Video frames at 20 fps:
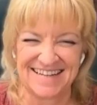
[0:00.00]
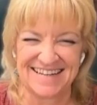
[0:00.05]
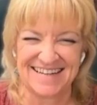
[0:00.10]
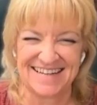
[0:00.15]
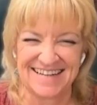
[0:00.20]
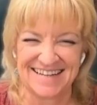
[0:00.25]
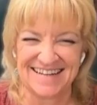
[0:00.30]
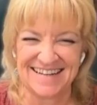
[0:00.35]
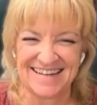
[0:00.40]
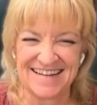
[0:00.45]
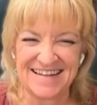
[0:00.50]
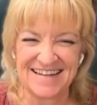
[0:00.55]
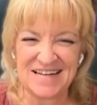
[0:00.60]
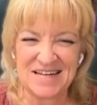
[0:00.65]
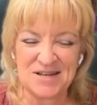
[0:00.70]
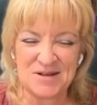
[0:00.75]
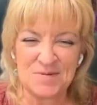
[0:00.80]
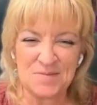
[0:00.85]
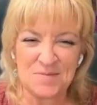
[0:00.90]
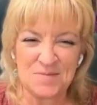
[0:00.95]

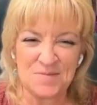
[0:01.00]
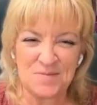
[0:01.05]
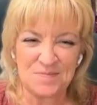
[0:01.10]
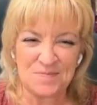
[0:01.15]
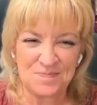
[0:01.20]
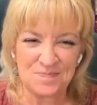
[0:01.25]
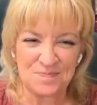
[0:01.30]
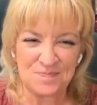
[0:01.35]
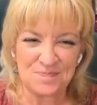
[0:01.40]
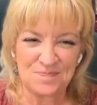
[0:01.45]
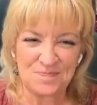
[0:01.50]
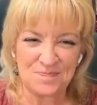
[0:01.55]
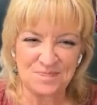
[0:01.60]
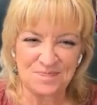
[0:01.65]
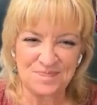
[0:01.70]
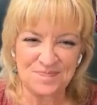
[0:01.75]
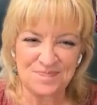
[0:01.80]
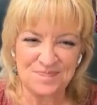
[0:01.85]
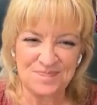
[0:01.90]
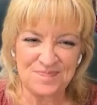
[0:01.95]

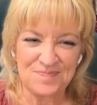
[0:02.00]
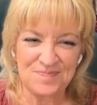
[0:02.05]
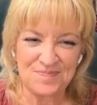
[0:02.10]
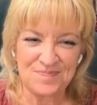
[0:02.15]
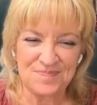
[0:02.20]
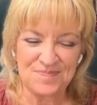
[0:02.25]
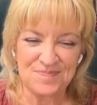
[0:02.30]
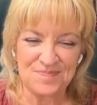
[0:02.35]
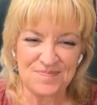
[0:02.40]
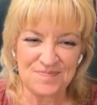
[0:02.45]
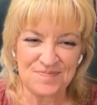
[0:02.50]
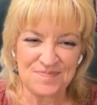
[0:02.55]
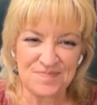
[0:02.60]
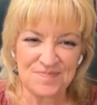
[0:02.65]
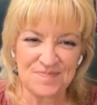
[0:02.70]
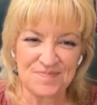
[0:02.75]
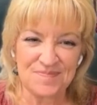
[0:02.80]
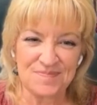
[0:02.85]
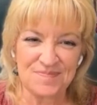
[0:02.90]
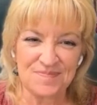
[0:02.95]

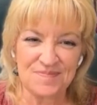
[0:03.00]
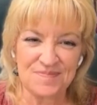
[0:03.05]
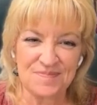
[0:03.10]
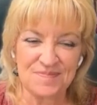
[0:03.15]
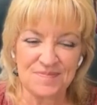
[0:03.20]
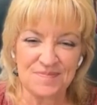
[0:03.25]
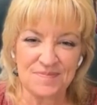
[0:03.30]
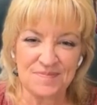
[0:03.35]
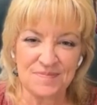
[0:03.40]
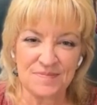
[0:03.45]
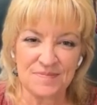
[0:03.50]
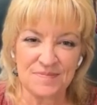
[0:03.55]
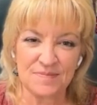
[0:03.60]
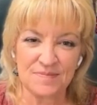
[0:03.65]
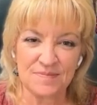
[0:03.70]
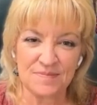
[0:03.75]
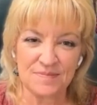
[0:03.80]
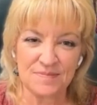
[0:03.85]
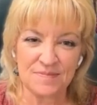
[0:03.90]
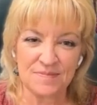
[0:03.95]

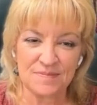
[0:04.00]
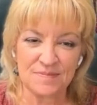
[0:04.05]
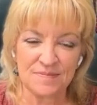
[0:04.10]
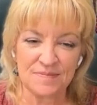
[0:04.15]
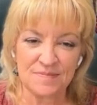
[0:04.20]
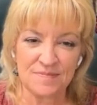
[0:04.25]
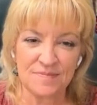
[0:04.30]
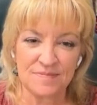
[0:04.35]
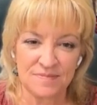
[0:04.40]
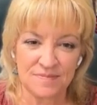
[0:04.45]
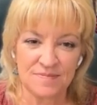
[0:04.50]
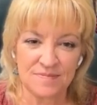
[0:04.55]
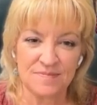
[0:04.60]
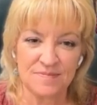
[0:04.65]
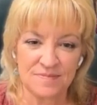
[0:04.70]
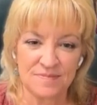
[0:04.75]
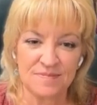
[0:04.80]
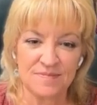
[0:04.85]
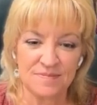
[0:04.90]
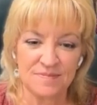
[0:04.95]

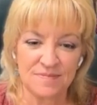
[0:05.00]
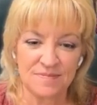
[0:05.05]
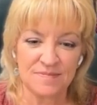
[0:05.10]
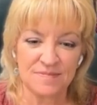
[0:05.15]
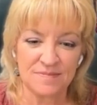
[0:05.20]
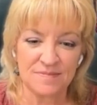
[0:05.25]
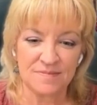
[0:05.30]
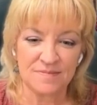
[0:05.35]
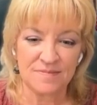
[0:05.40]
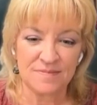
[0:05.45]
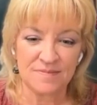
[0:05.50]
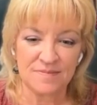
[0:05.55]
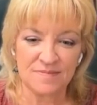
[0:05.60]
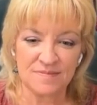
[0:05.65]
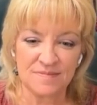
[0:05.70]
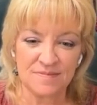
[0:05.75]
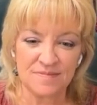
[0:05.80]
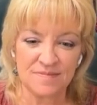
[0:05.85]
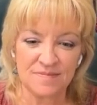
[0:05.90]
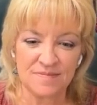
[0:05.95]

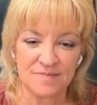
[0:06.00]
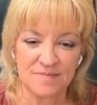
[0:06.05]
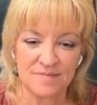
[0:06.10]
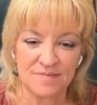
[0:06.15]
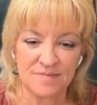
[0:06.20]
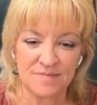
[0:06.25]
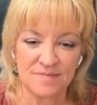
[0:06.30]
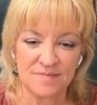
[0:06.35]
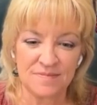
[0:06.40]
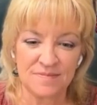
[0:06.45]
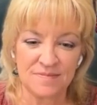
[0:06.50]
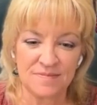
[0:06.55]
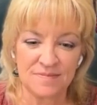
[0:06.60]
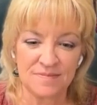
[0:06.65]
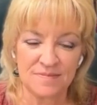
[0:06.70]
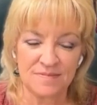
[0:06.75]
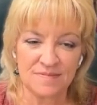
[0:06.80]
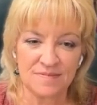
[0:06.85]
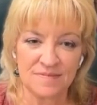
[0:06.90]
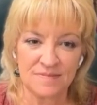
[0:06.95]

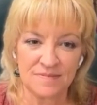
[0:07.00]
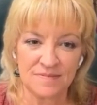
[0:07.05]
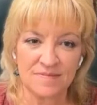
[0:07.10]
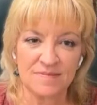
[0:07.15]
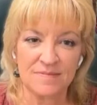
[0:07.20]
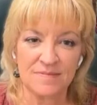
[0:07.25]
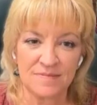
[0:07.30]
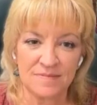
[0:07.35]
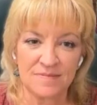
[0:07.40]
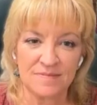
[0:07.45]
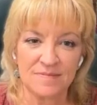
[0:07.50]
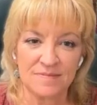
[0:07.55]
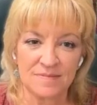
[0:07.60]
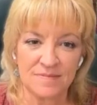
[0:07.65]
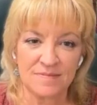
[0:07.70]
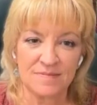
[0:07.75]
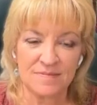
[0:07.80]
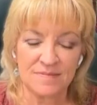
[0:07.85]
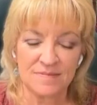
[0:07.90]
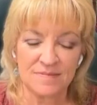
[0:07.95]
No words are spoken by the person on screen.